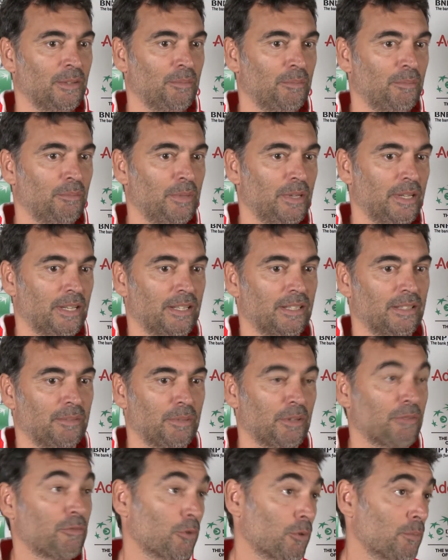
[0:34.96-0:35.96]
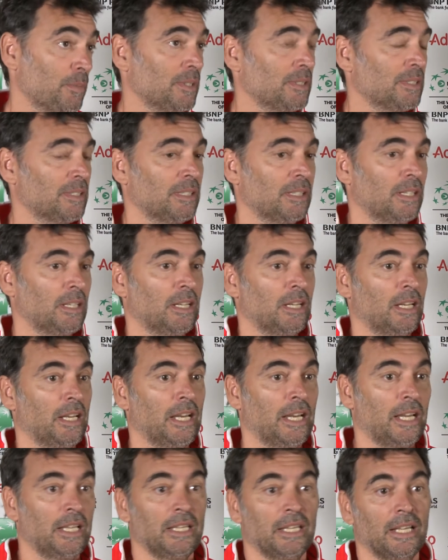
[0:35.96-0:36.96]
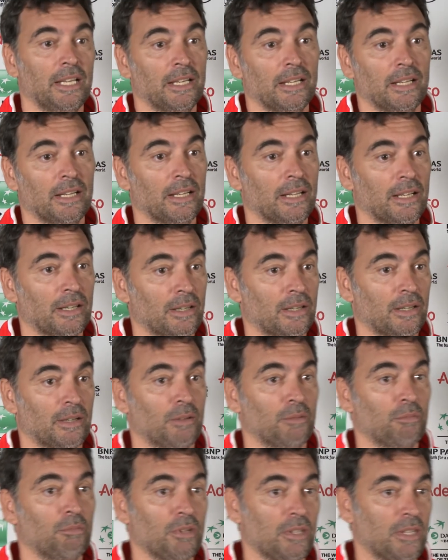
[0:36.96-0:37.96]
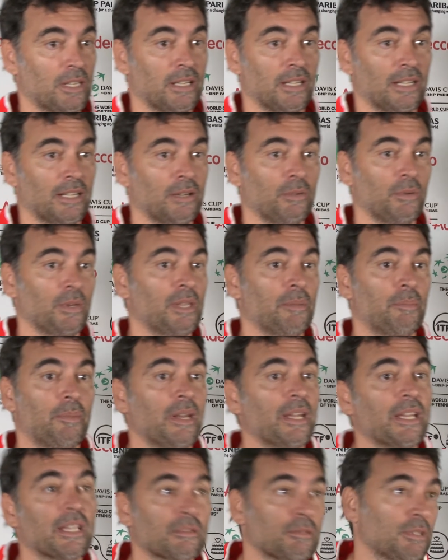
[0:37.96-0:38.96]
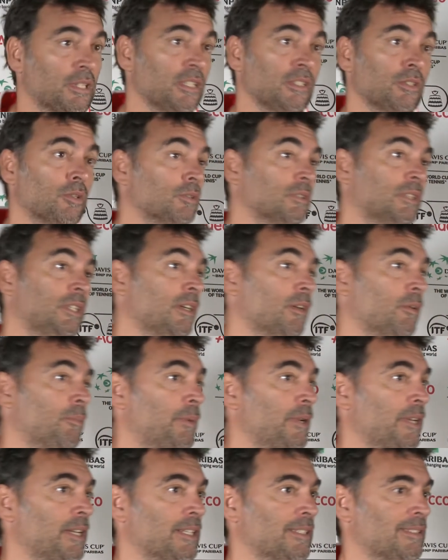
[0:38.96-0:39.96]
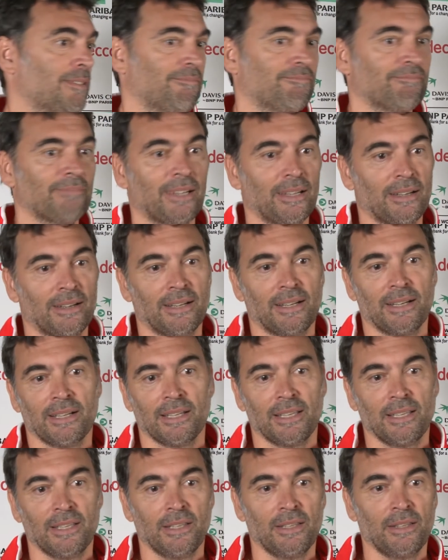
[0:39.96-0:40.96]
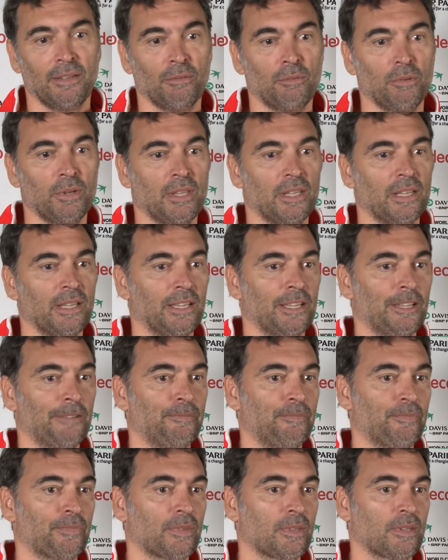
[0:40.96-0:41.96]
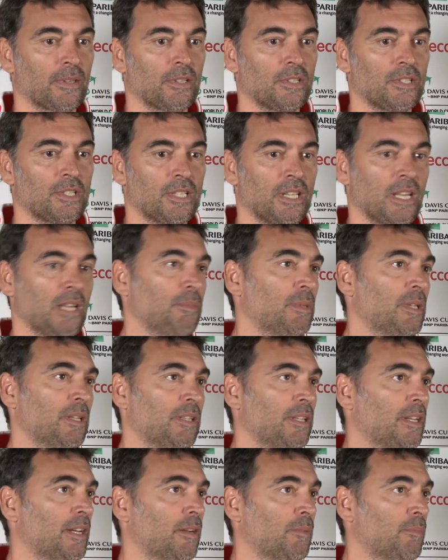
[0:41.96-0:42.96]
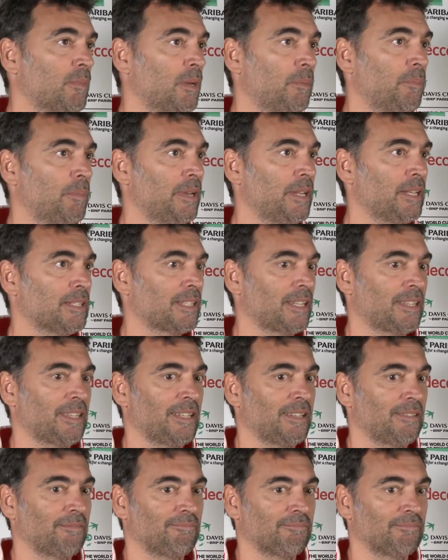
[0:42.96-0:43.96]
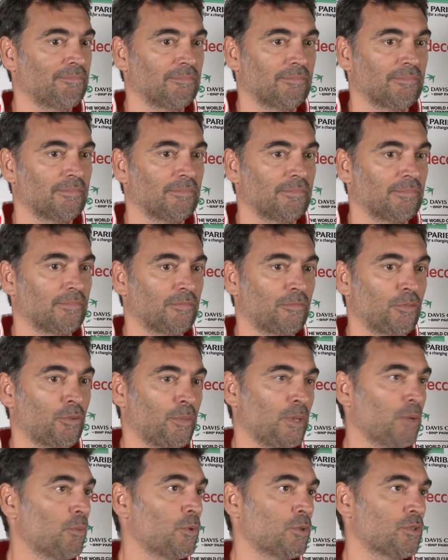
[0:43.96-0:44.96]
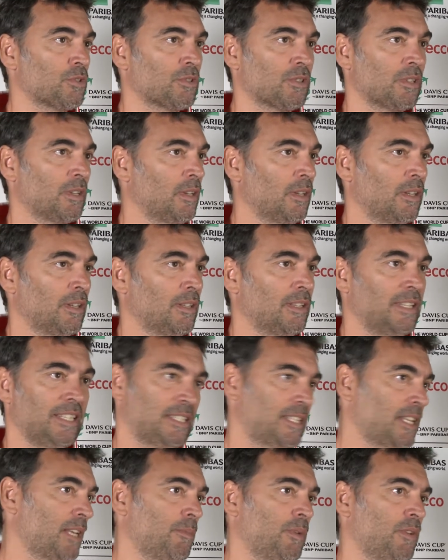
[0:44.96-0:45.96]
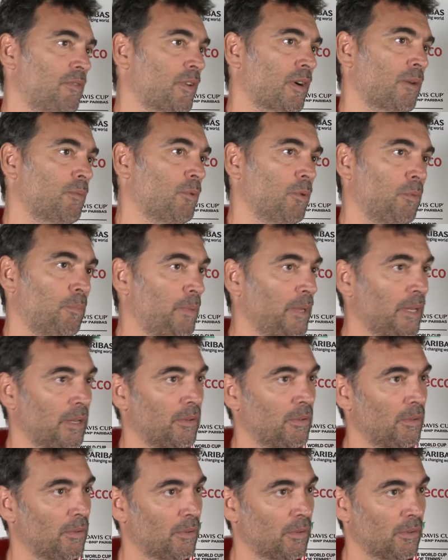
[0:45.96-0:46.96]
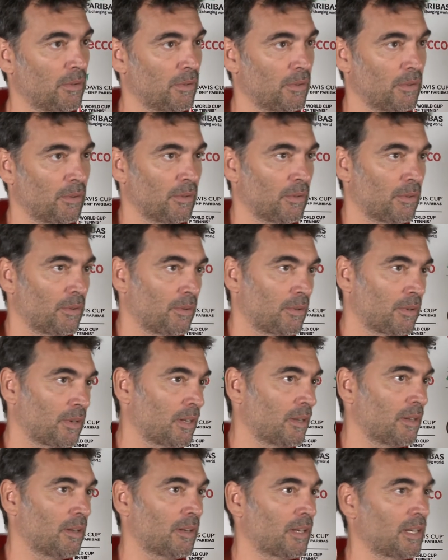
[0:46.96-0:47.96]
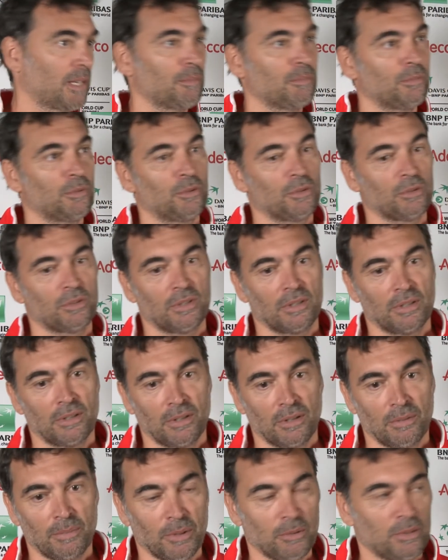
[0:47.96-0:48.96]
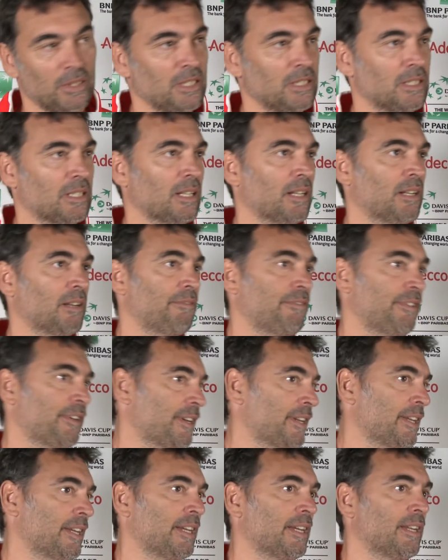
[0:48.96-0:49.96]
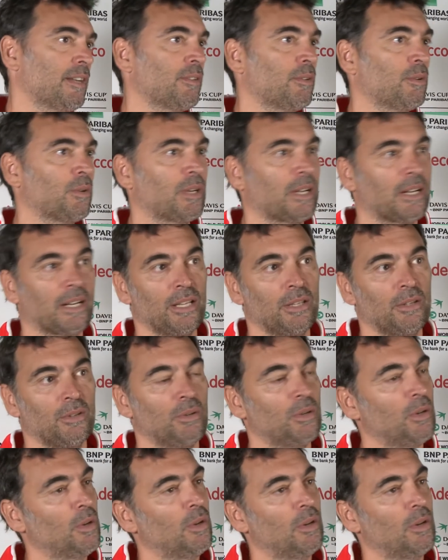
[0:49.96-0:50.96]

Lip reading: better performance. And then with the players, with single players, with the shape that they are my players, I think for me it was the same if I would pick Ramos, Bautista, Ferrer, or Carreño.